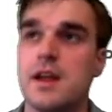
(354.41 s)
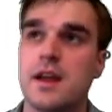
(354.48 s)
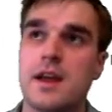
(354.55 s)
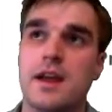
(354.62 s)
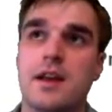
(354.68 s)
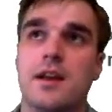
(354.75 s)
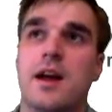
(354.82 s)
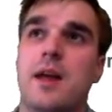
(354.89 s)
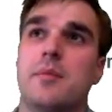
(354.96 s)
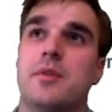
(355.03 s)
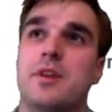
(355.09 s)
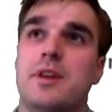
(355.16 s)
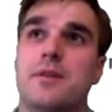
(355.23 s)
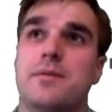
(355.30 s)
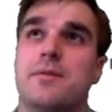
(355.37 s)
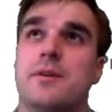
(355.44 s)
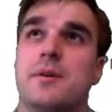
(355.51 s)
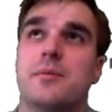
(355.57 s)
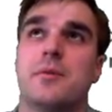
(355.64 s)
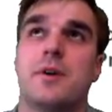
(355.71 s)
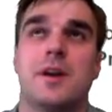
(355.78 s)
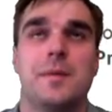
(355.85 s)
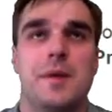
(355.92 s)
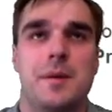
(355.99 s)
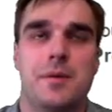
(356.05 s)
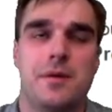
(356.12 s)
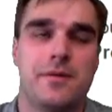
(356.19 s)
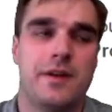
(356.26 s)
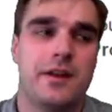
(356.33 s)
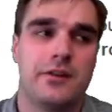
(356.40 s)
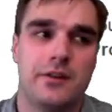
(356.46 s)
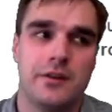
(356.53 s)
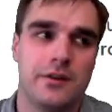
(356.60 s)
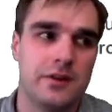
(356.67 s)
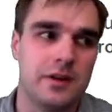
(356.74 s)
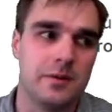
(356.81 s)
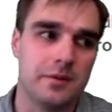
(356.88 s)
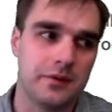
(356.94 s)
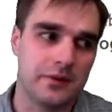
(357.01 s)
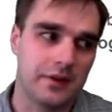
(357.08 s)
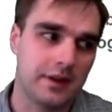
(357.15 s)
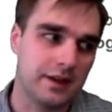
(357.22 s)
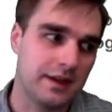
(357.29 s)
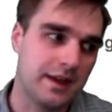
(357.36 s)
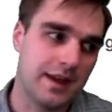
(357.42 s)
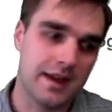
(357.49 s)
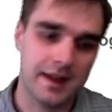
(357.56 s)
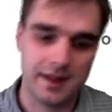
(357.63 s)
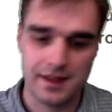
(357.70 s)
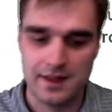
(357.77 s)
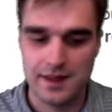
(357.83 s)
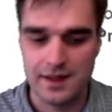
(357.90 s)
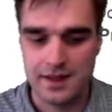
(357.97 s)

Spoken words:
And I believe from one of my professors, he was like, yeah,